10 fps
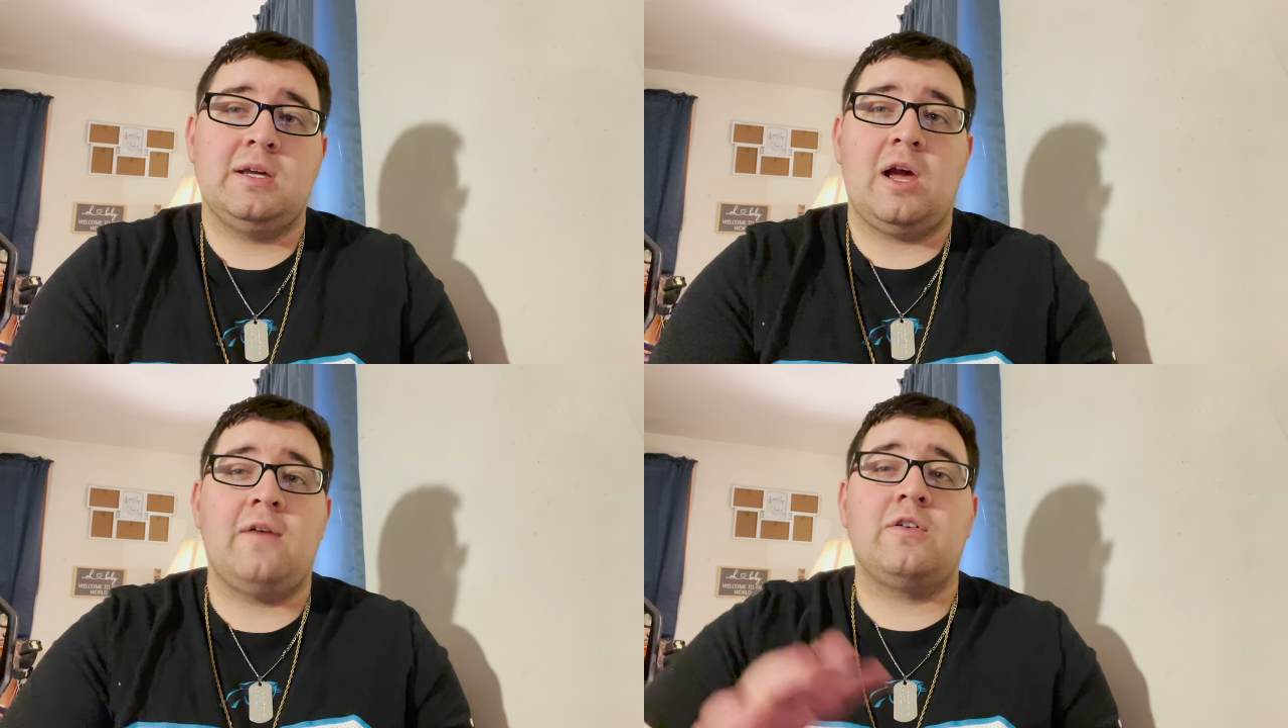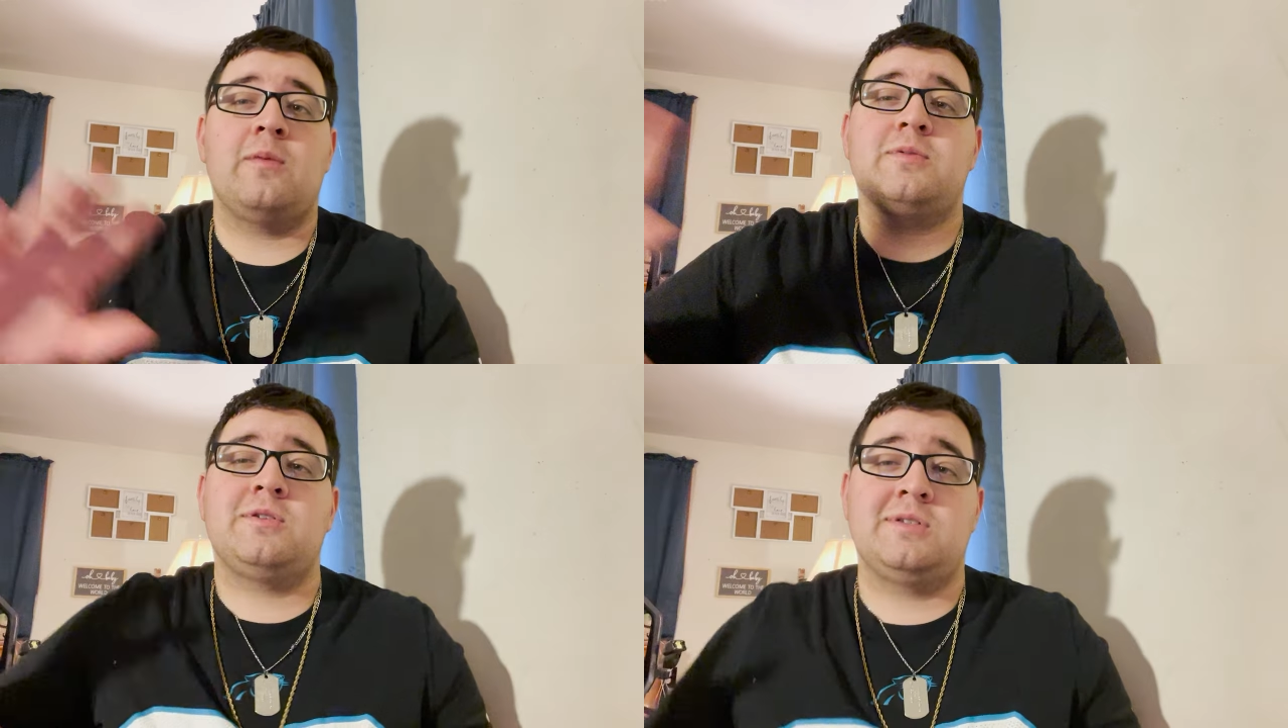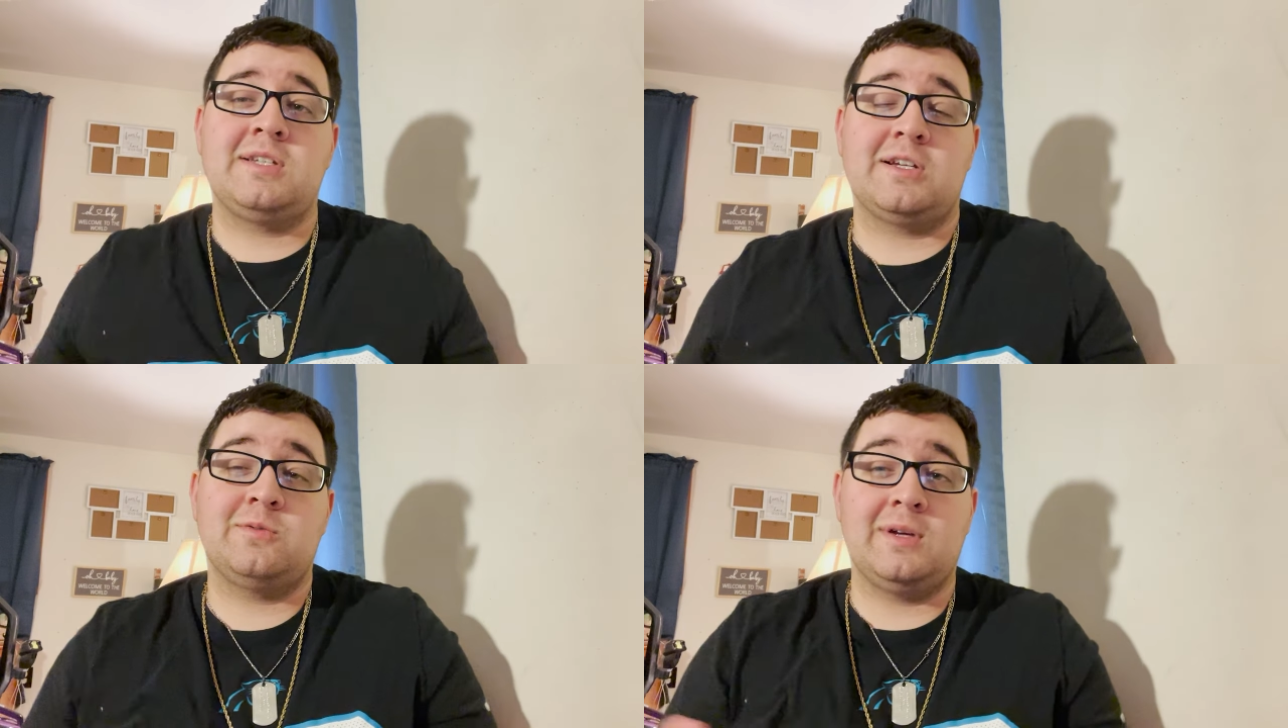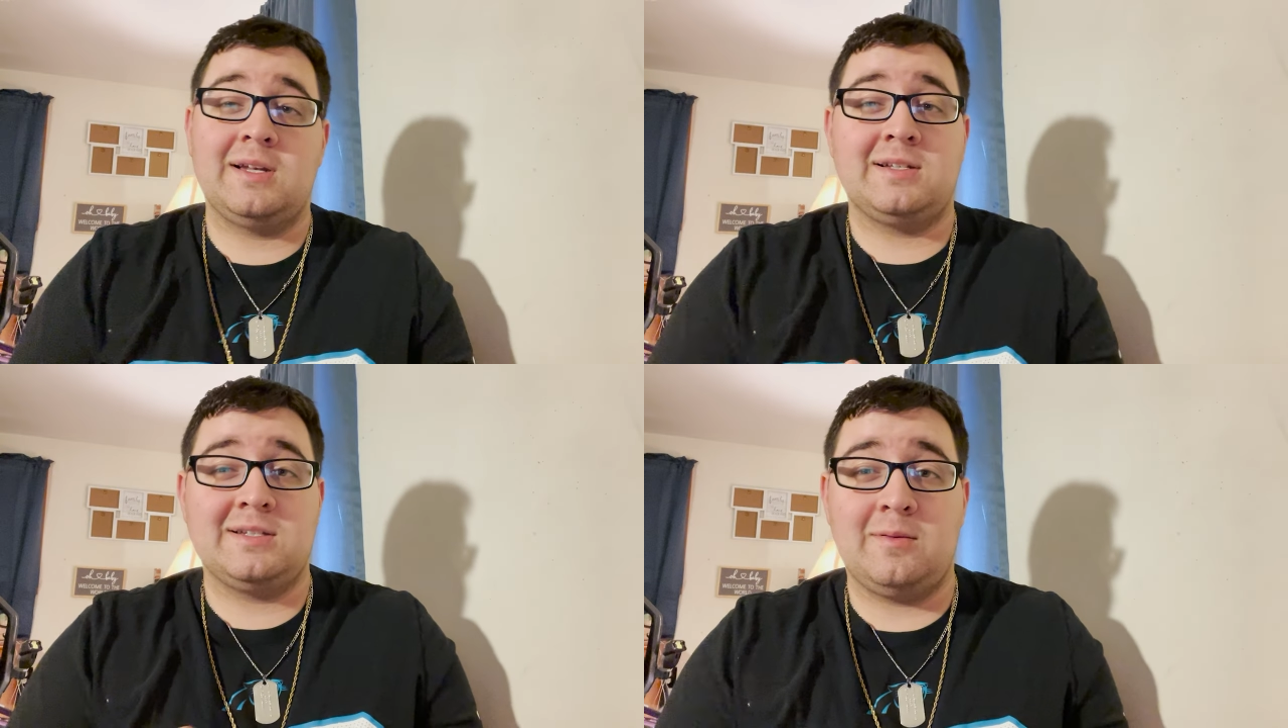after episode 6, we'll get
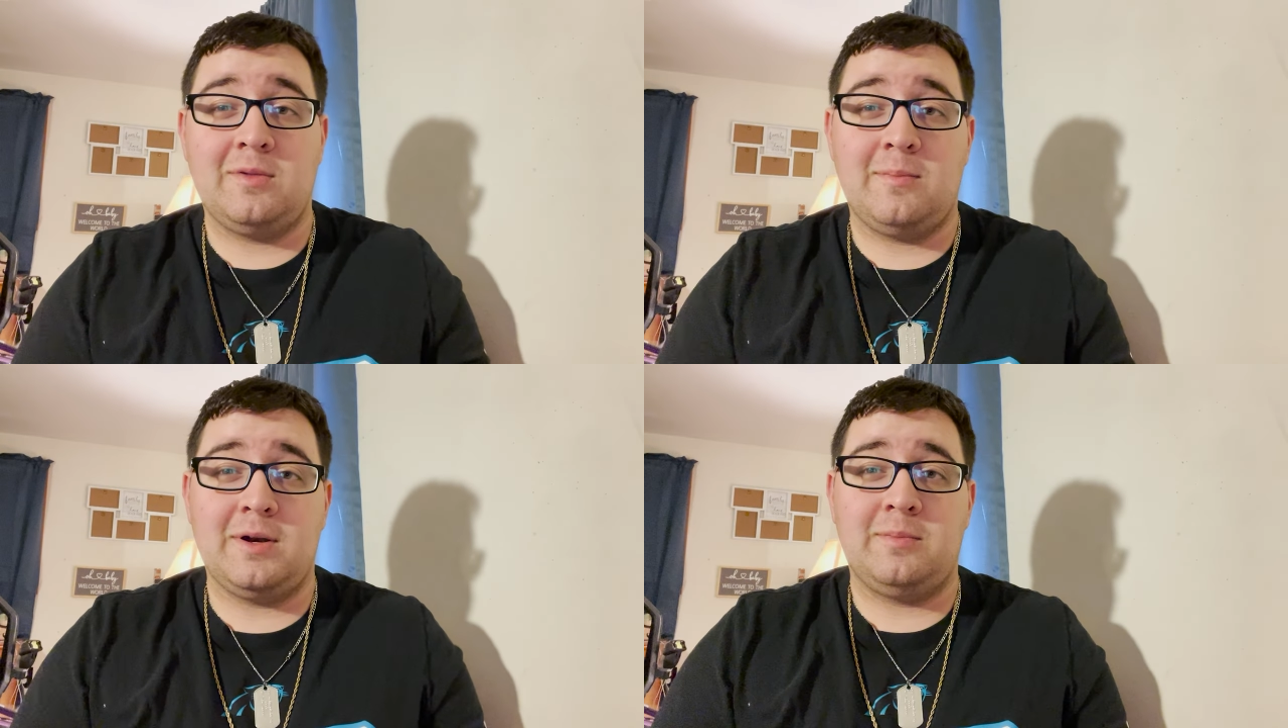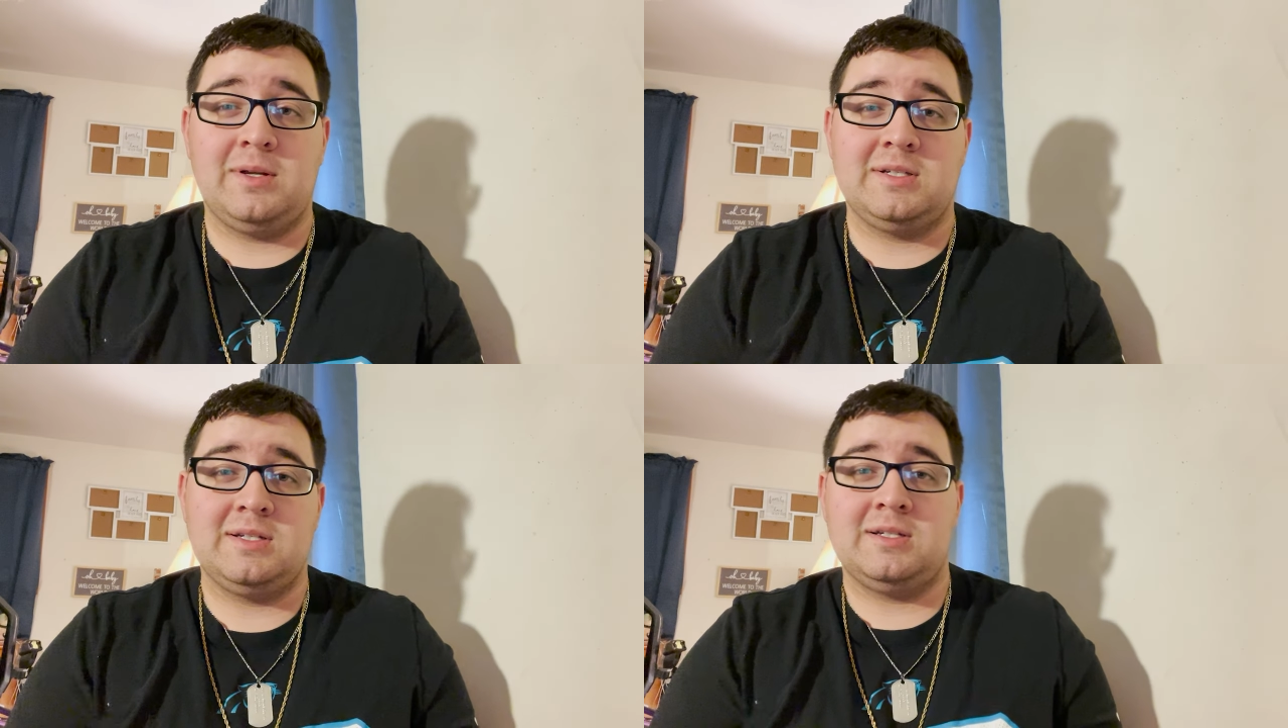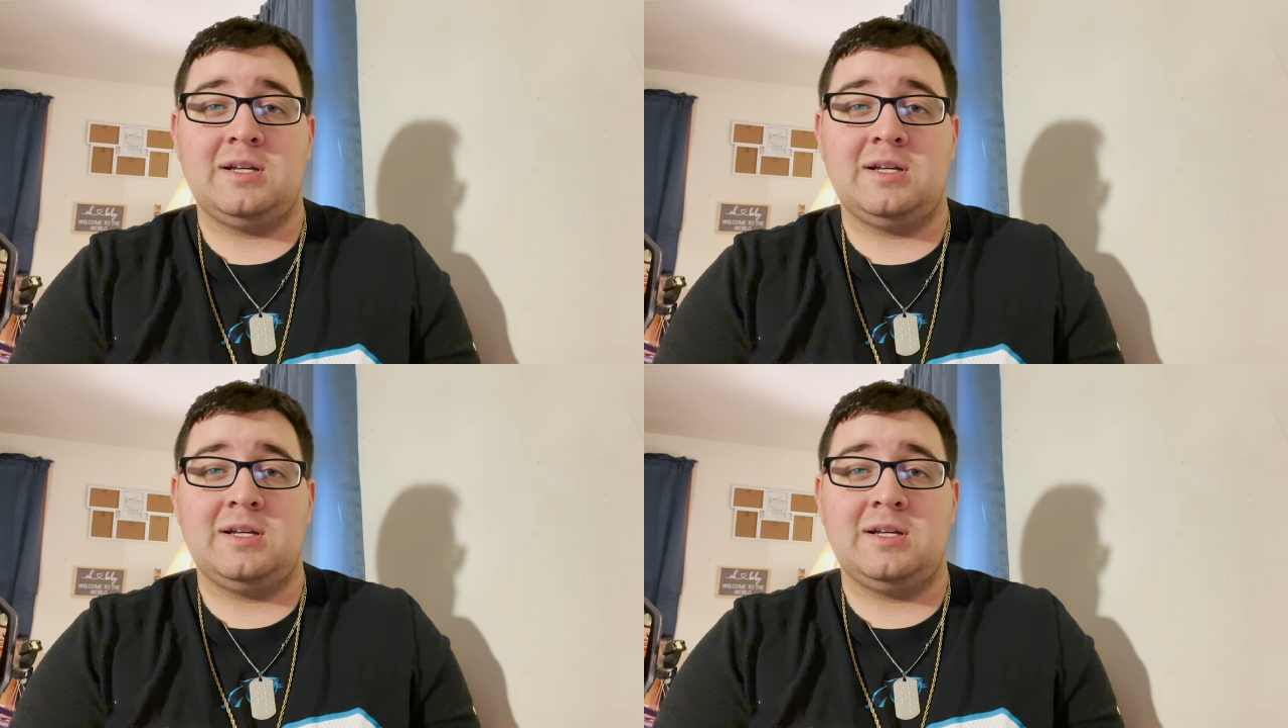into some of the better places.